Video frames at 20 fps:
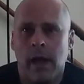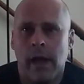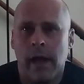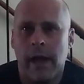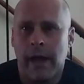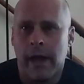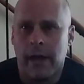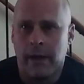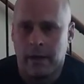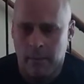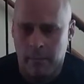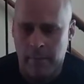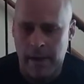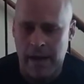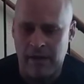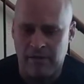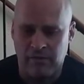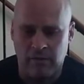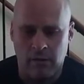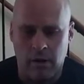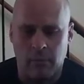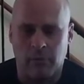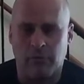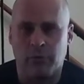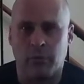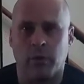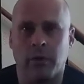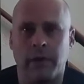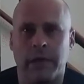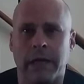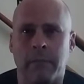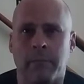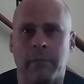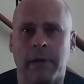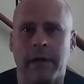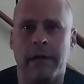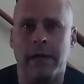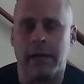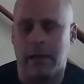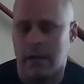and the base on them was really
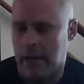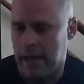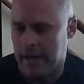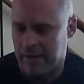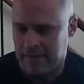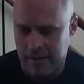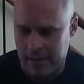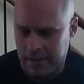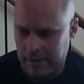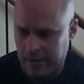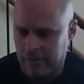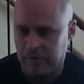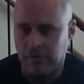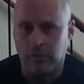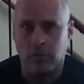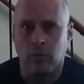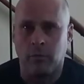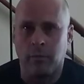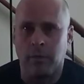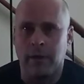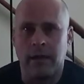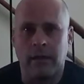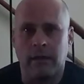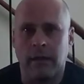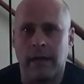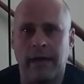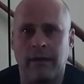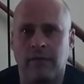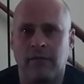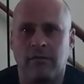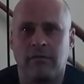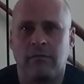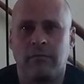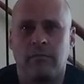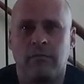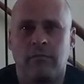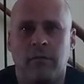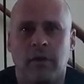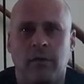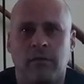big, and I just got these little bitty lights,
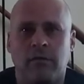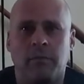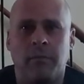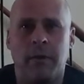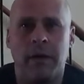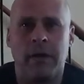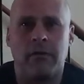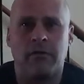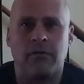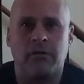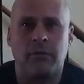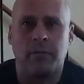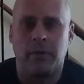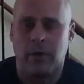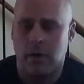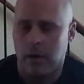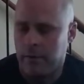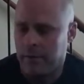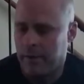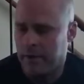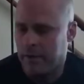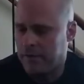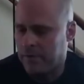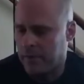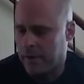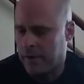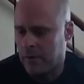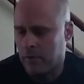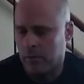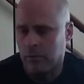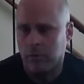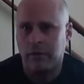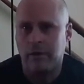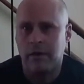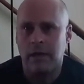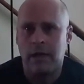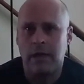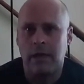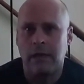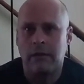you know, speakers to put on there, so I don't really
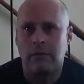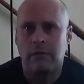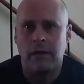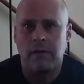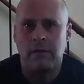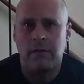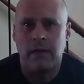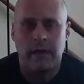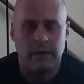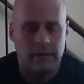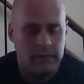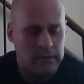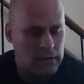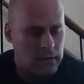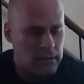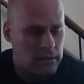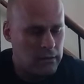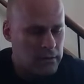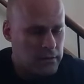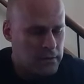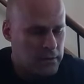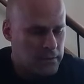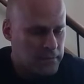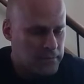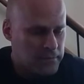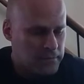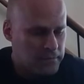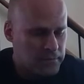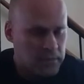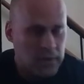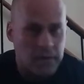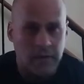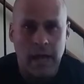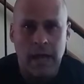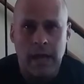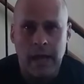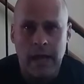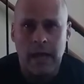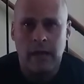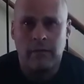need anything that
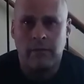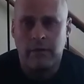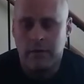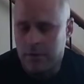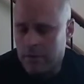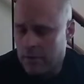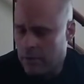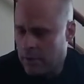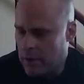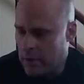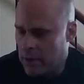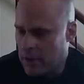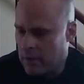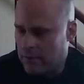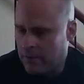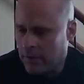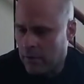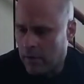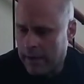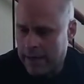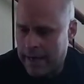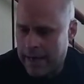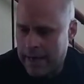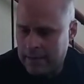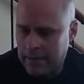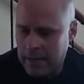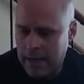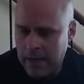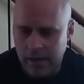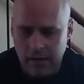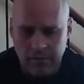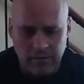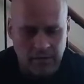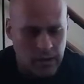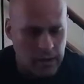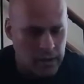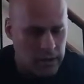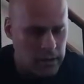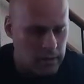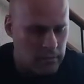that heavy duty. So I got these
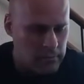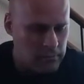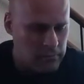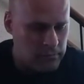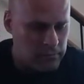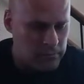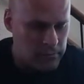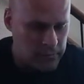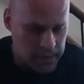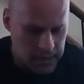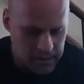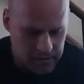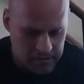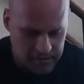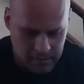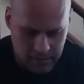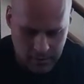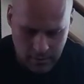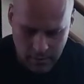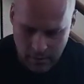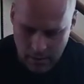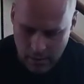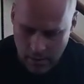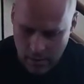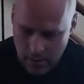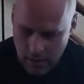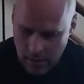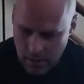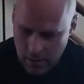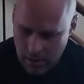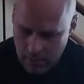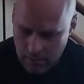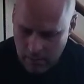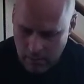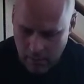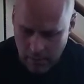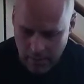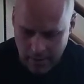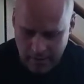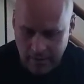go up
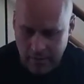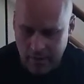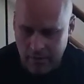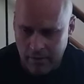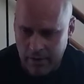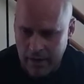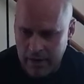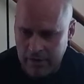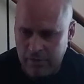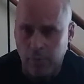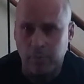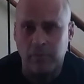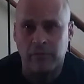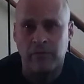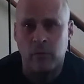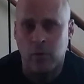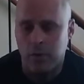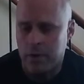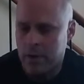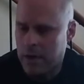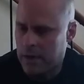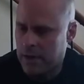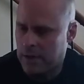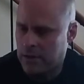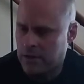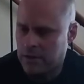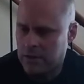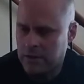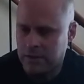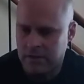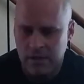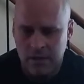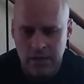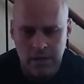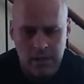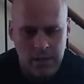to 48 inches.